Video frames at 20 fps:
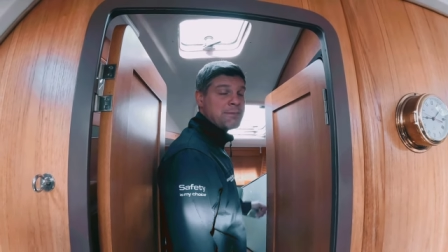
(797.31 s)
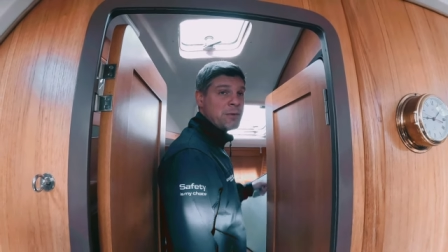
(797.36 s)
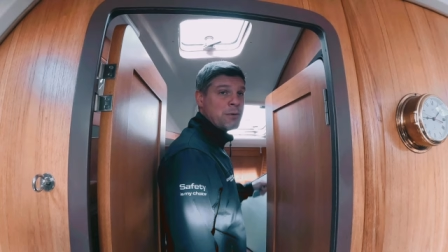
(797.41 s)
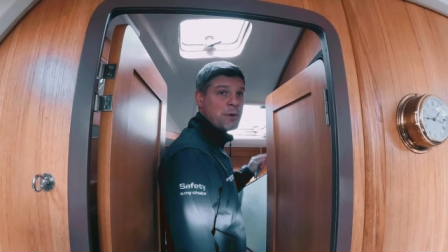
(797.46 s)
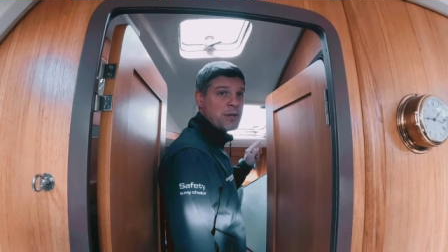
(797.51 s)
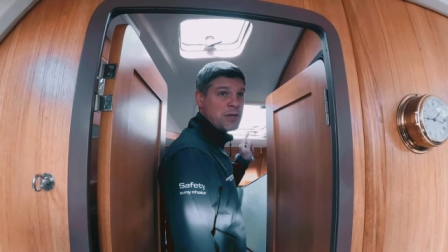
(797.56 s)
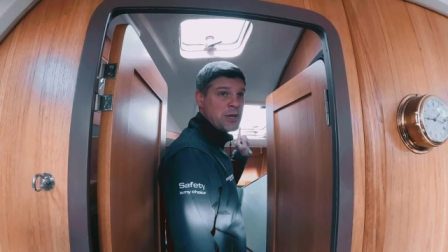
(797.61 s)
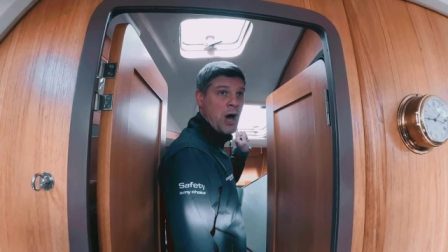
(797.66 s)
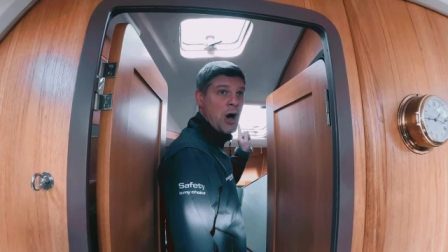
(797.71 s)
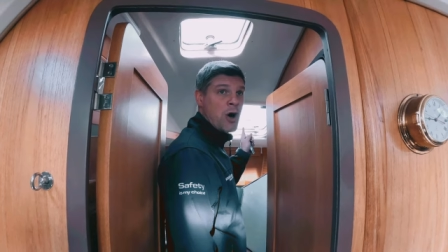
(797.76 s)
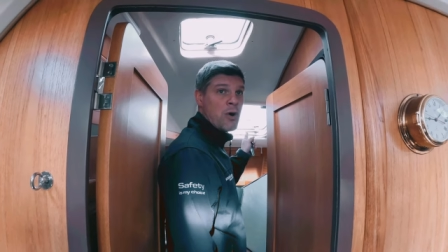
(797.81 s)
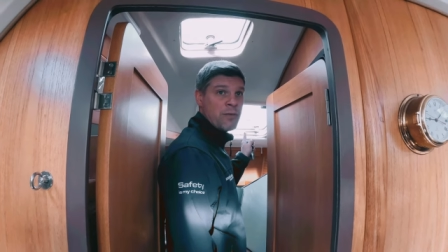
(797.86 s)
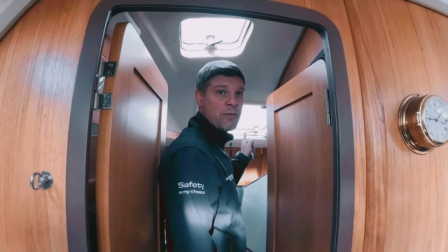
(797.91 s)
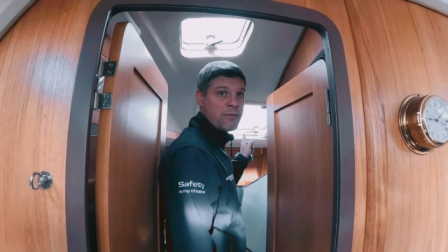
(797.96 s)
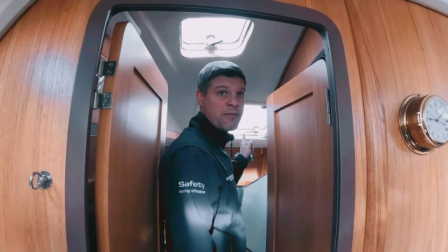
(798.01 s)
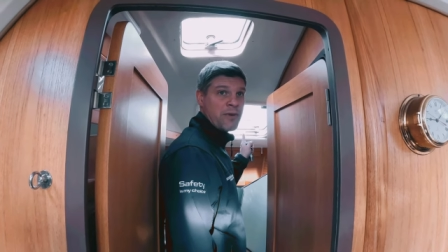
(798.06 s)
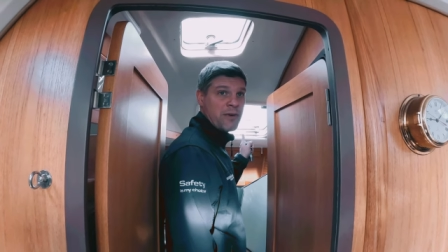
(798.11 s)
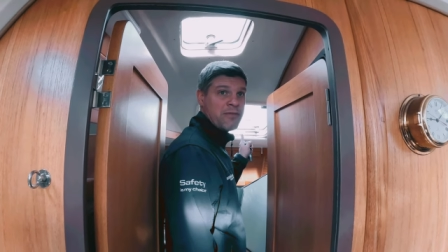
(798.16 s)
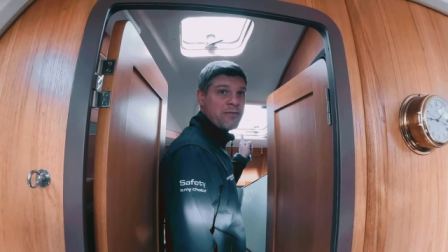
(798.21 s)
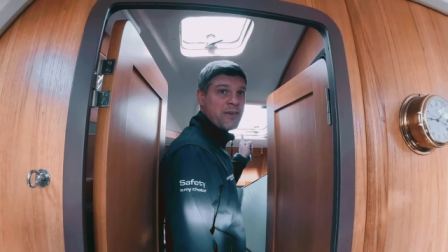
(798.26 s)
but we know
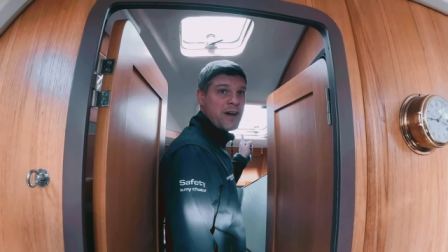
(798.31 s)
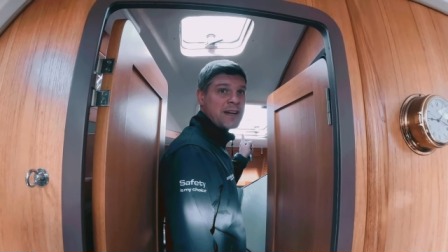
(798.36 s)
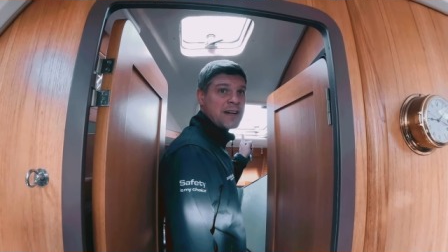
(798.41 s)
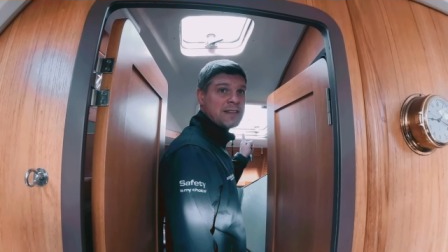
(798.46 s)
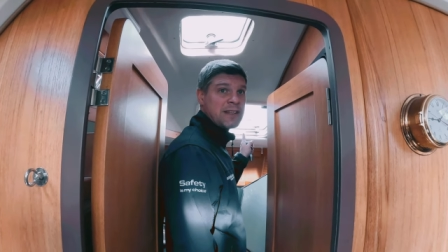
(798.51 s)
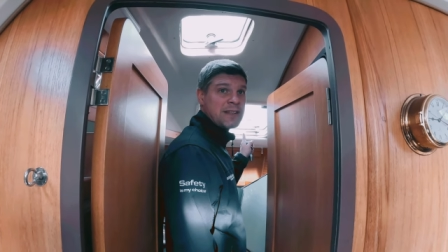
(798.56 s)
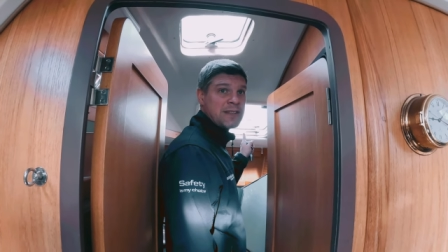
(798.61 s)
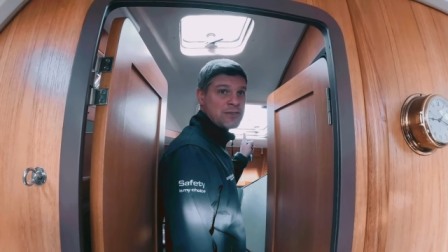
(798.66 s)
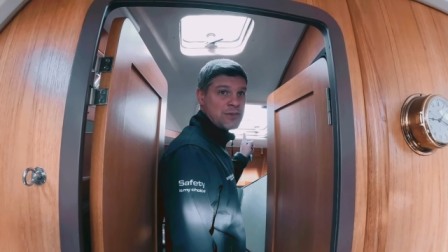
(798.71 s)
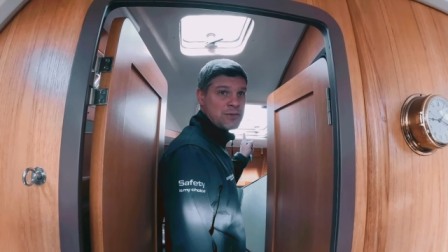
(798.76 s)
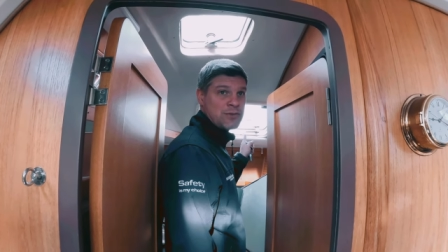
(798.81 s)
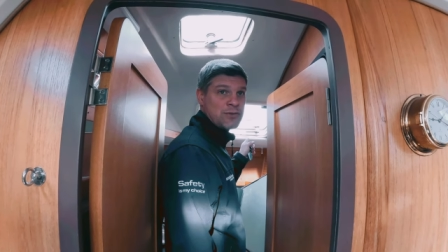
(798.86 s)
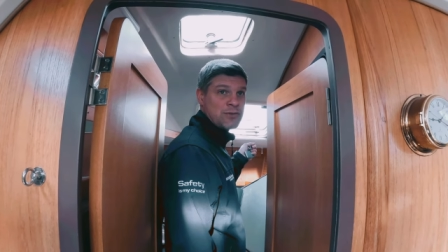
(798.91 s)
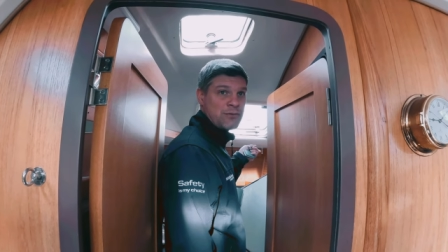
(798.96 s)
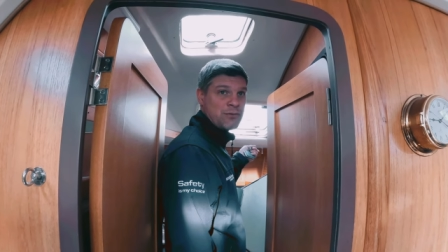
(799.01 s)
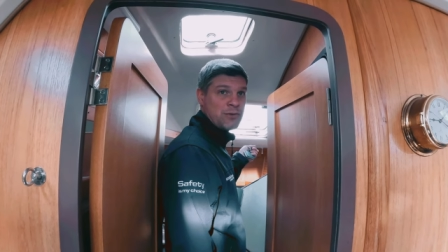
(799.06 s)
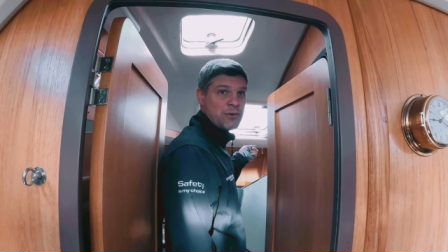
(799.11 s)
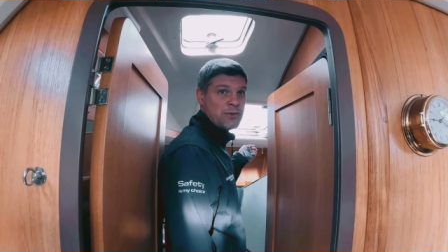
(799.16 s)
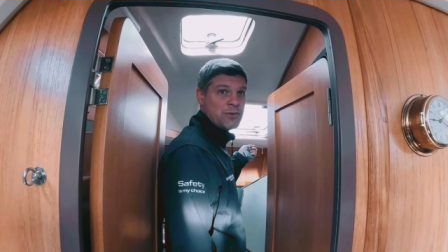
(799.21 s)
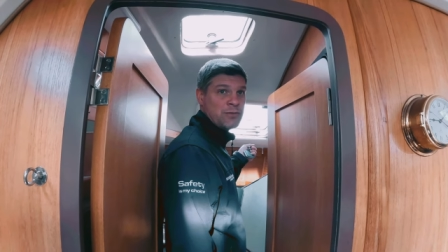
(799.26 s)
for a fact that there's a
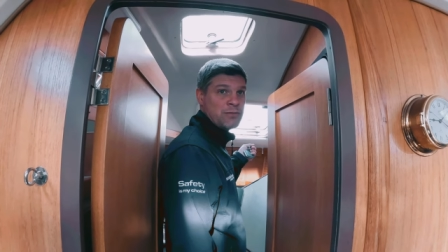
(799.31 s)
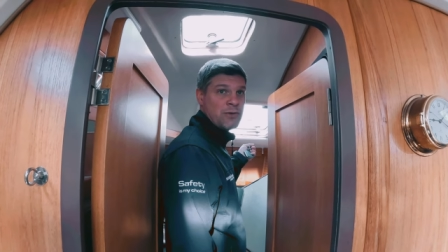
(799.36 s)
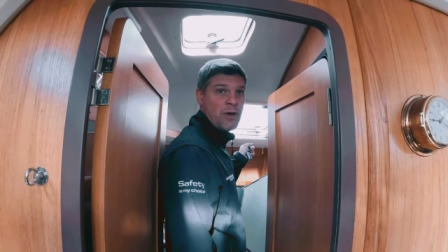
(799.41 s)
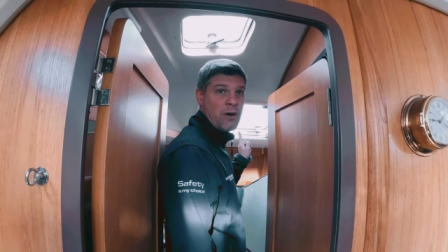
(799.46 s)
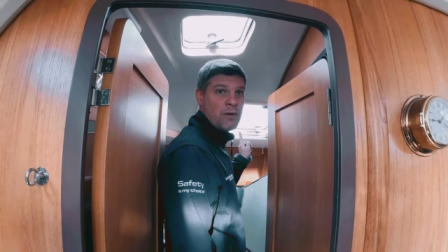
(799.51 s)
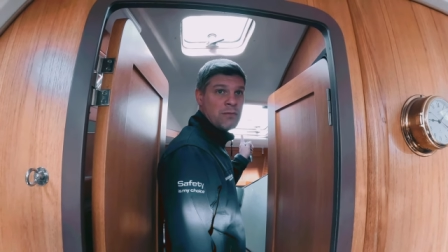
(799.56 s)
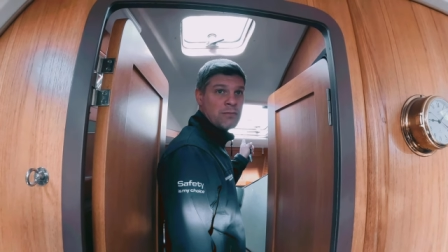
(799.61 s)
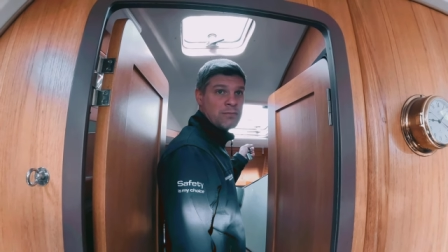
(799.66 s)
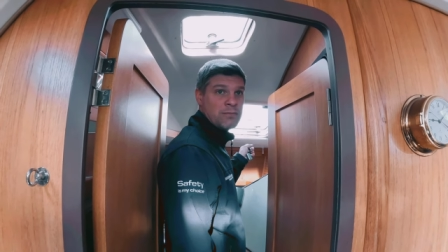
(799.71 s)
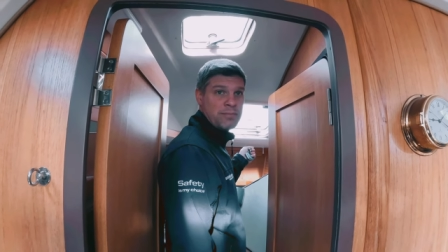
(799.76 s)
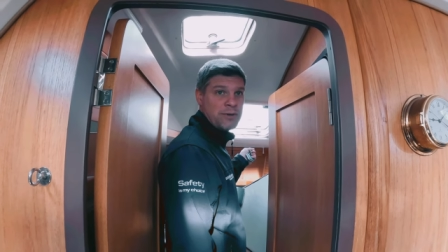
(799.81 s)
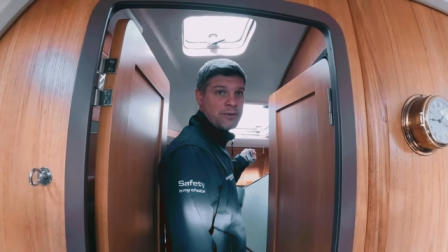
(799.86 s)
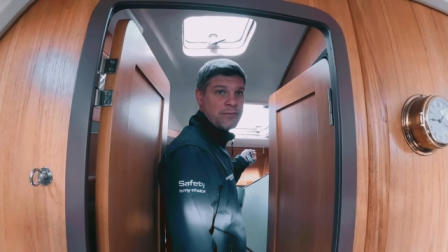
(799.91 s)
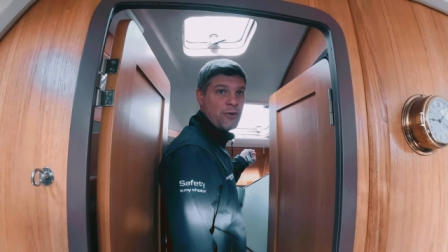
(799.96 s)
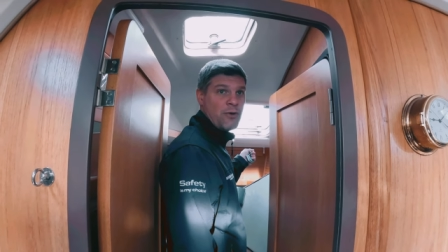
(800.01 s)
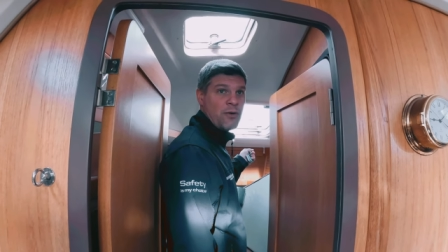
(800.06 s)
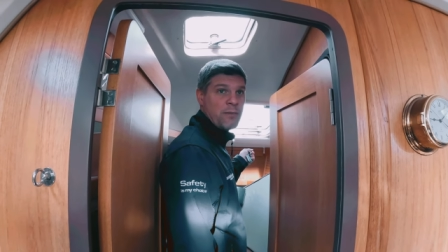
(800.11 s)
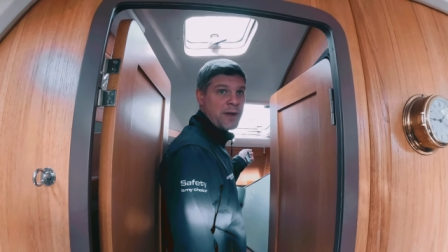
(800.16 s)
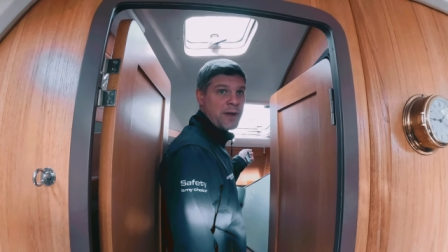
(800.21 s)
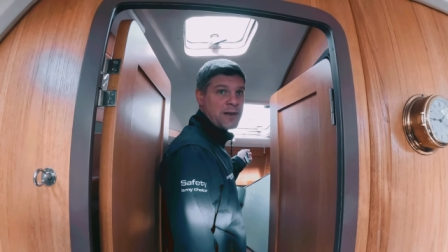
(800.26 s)
screw not
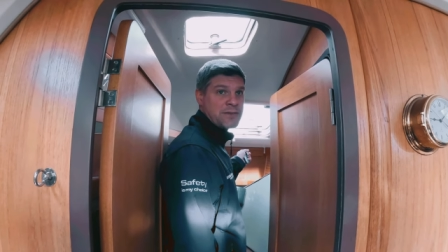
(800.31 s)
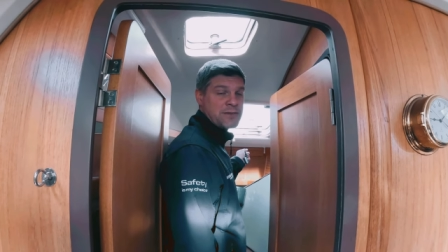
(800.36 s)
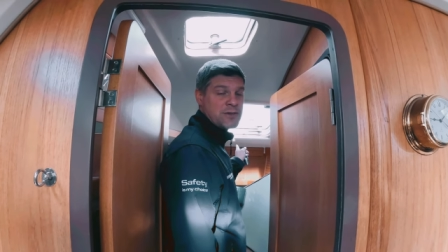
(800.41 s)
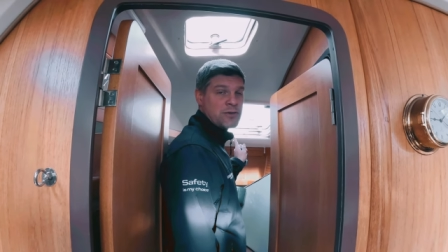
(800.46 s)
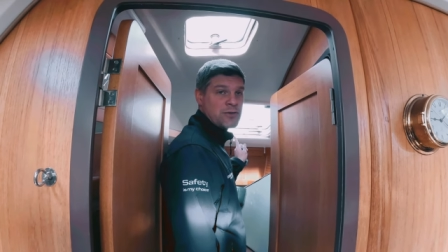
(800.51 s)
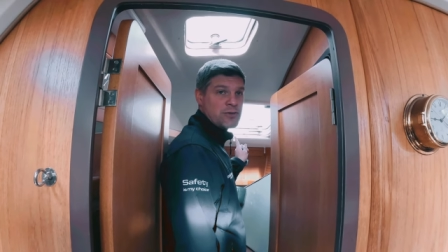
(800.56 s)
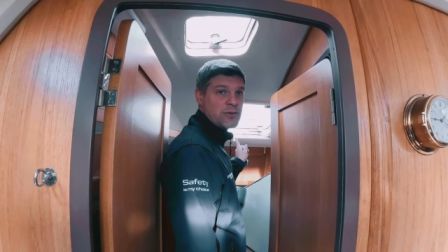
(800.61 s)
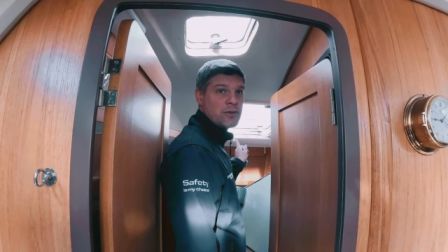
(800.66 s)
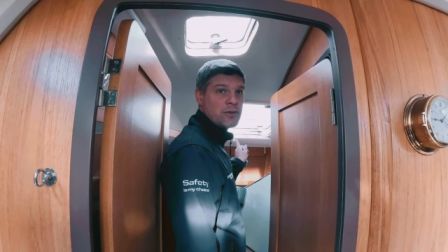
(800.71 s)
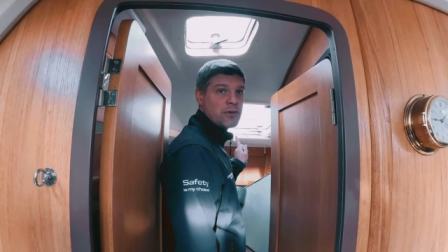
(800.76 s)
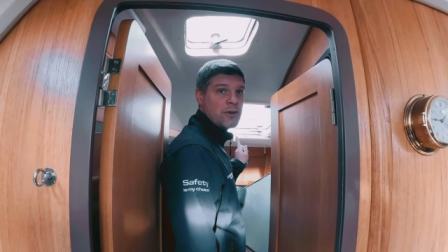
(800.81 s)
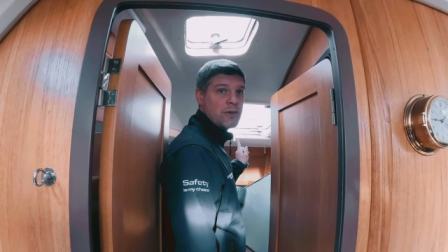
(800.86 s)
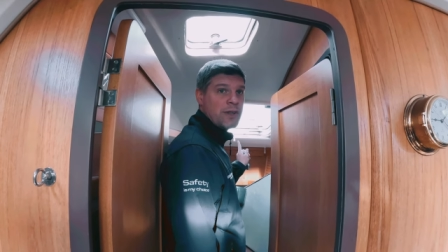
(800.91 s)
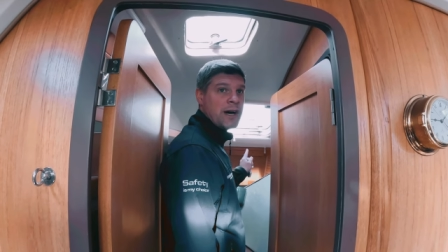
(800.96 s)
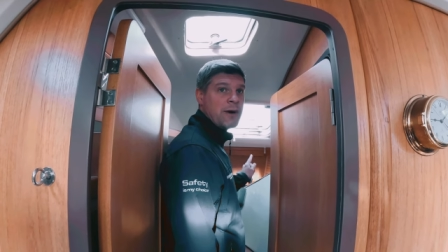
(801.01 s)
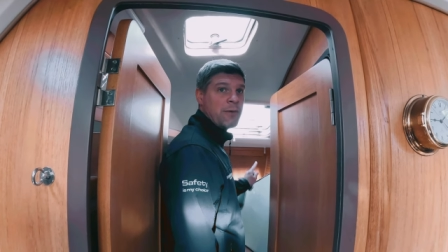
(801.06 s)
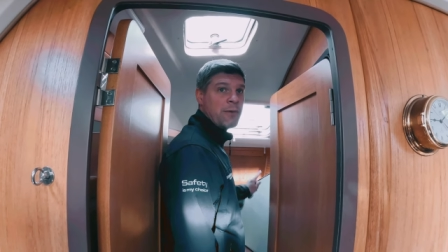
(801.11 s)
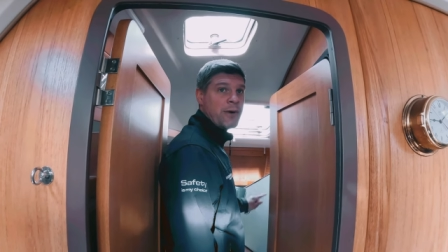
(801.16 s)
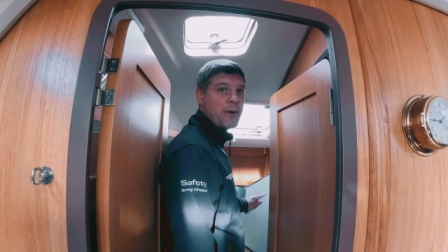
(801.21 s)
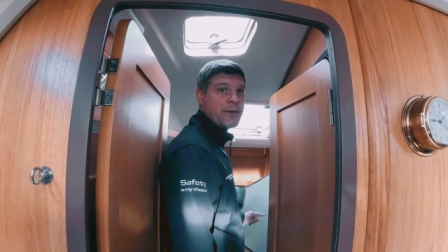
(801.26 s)
performing as it should on
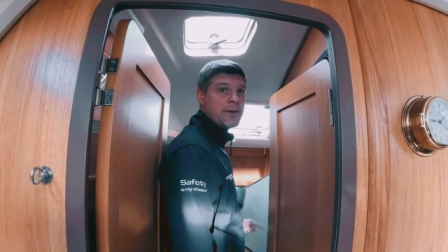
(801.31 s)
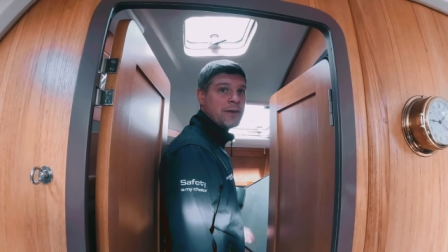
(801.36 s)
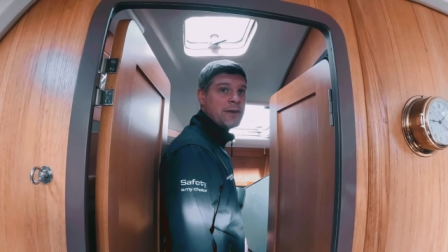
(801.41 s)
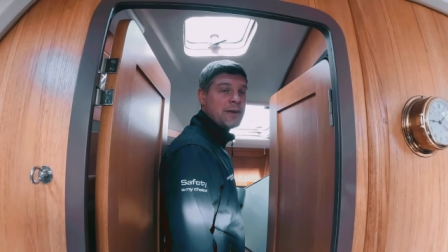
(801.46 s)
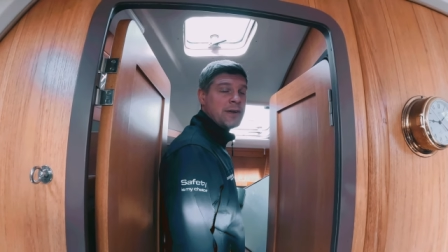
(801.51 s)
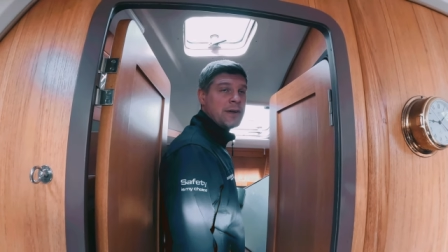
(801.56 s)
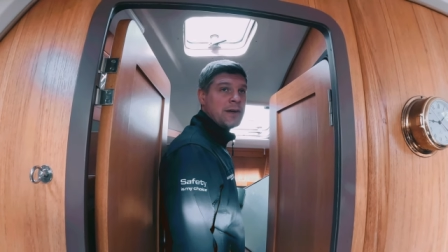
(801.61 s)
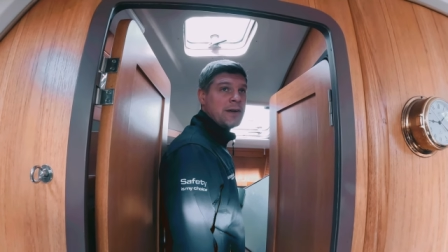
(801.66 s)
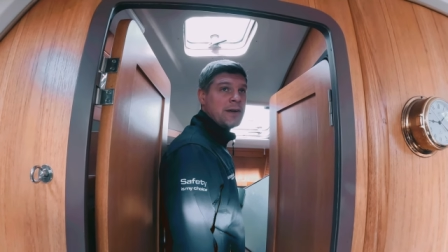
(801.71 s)
that one. Yeah.